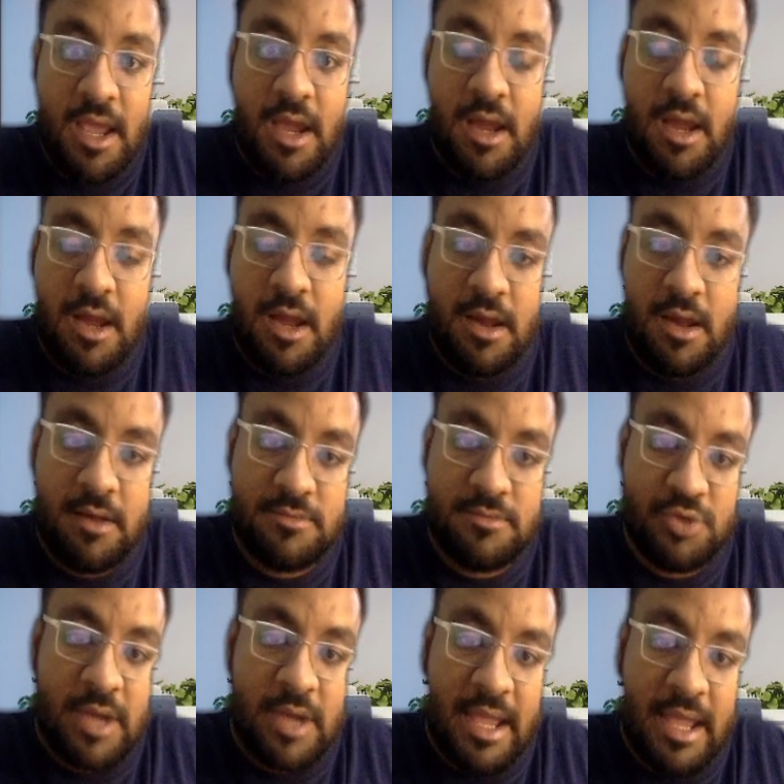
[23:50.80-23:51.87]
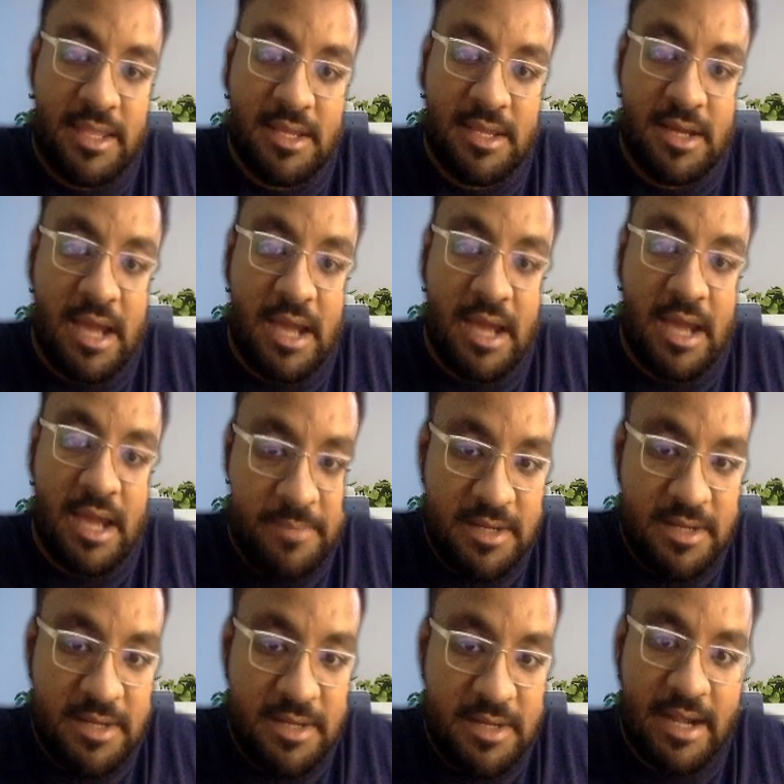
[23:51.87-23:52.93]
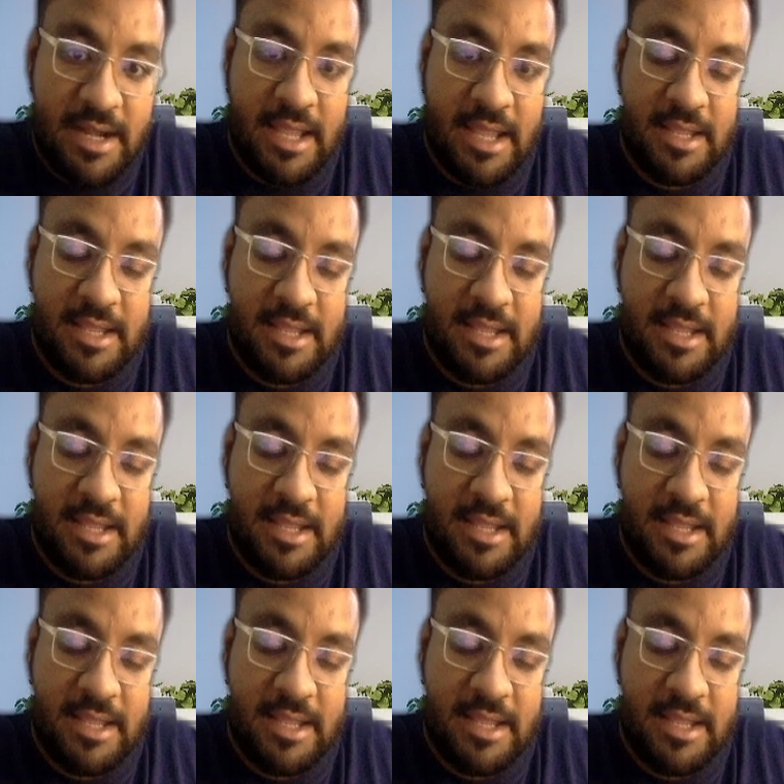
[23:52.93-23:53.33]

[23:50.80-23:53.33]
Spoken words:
I harmed and I